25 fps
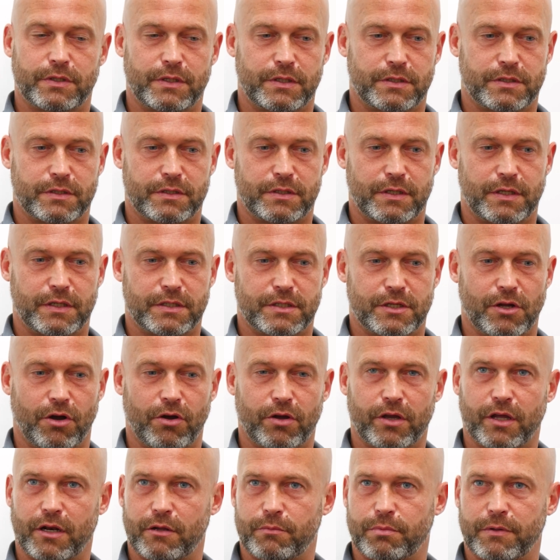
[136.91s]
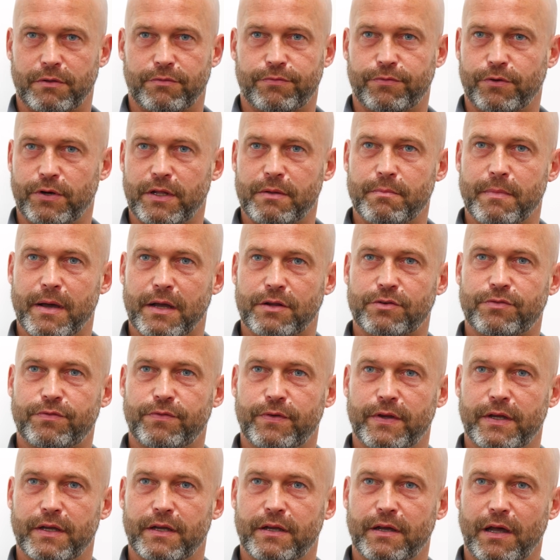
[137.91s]
He's not going to be fully match
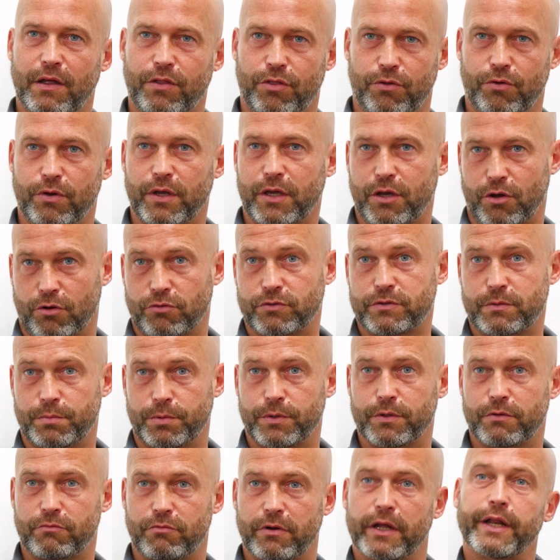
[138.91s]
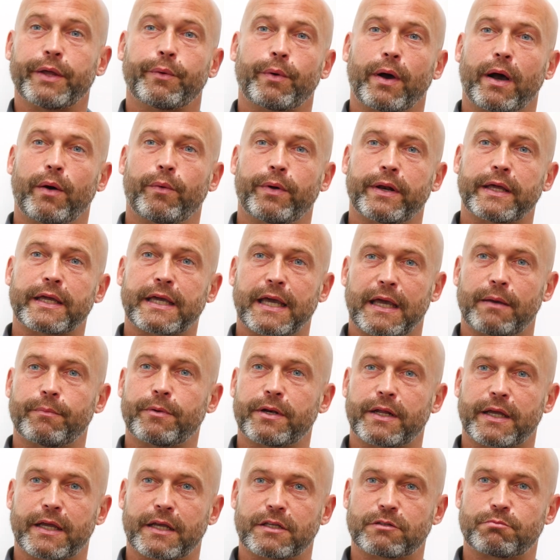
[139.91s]
fit. I thought he contributed really well when he came
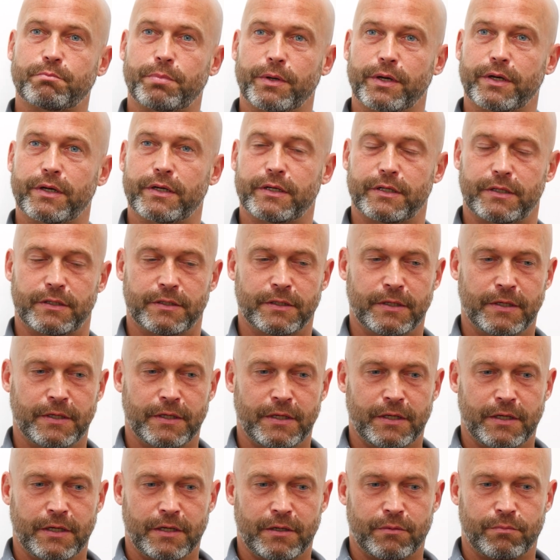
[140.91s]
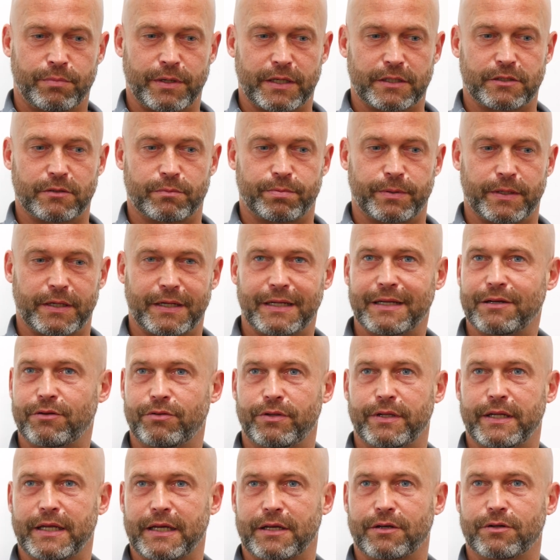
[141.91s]
on against Burton, picked up a little
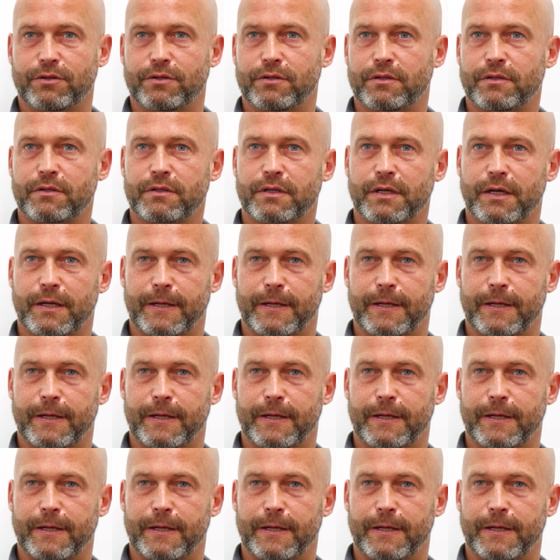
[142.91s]
niggle